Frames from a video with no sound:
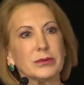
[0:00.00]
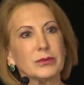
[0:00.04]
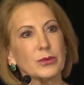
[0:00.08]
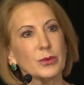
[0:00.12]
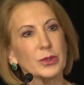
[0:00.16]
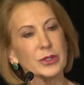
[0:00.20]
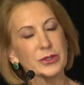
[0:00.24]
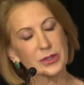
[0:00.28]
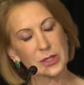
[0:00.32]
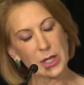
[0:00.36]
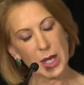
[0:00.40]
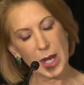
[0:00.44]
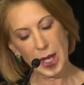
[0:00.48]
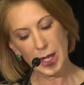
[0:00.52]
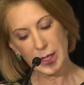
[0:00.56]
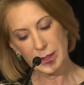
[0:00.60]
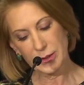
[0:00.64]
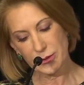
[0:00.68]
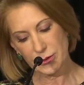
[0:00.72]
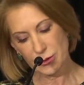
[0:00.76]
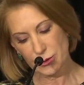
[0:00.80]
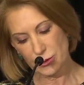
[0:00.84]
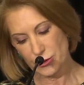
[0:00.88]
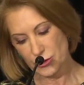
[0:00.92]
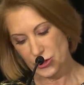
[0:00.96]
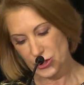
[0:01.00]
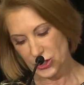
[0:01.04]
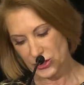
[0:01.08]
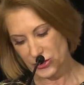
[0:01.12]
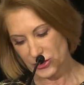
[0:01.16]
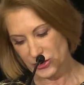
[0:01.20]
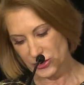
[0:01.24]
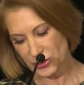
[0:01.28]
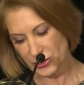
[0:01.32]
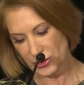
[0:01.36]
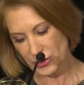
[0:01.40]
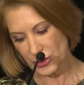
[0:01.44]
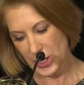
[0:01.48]
with God through
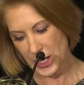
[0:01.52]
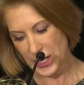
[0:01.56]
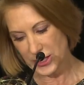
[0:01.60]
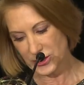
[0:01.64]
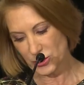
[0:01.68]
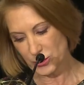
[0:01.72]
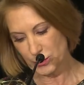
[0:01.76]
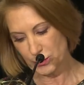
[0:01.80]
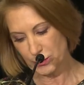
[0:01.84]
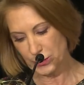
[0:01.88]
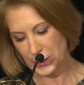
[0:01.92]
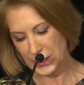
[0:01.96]
Jesus Christ.